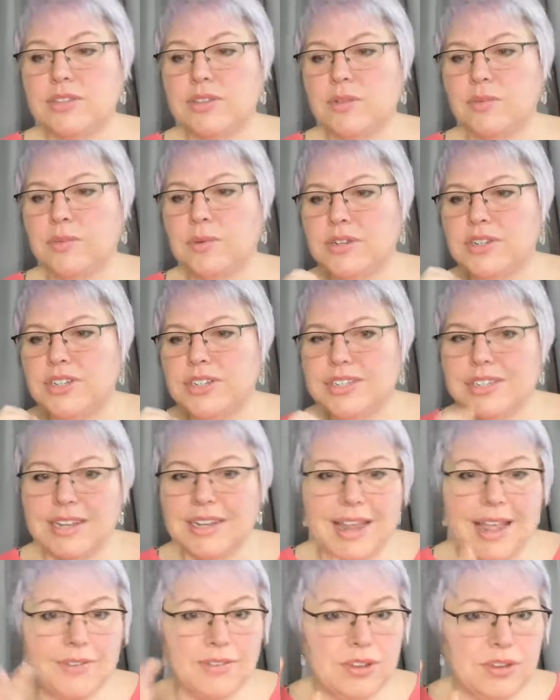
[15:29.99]
We're just going
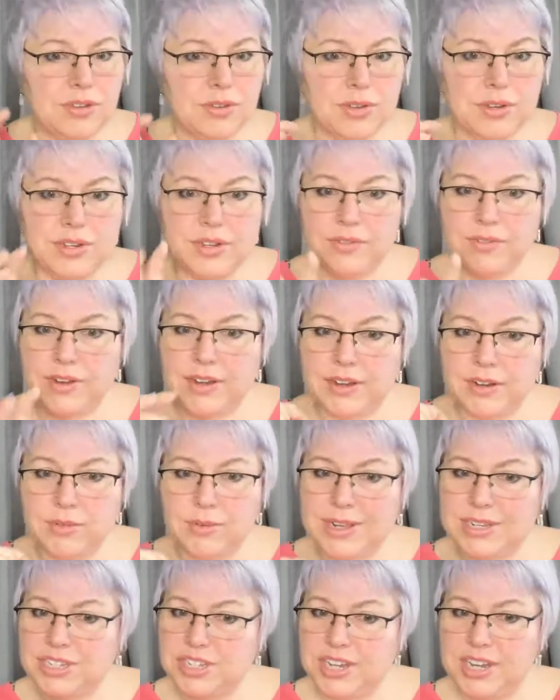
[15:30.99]
to have to do a different
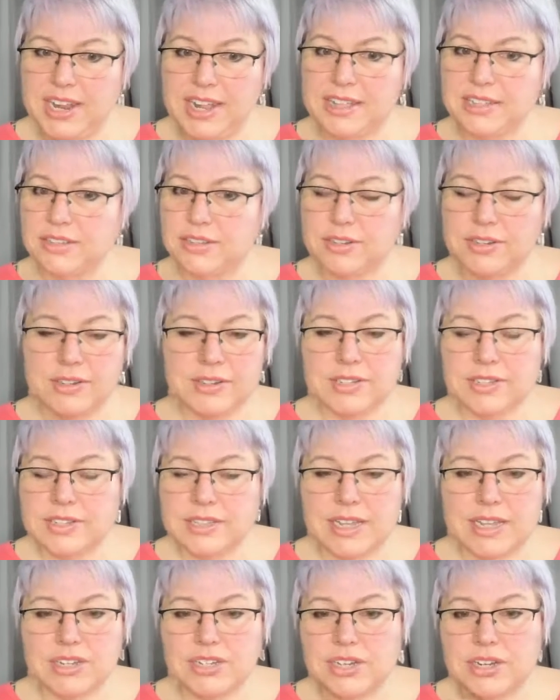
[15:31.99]
question and answer
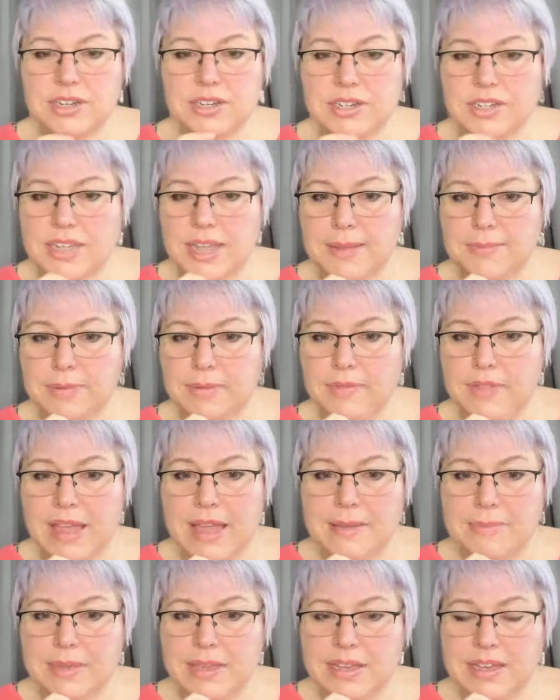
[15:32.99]
session type of
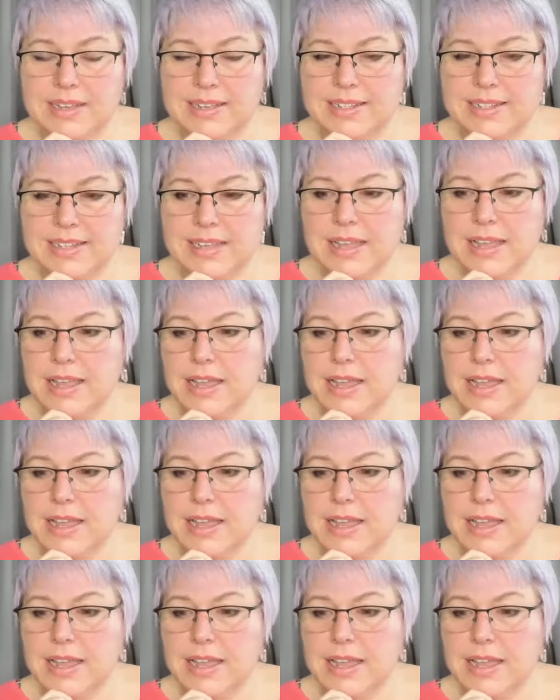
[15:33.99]
that because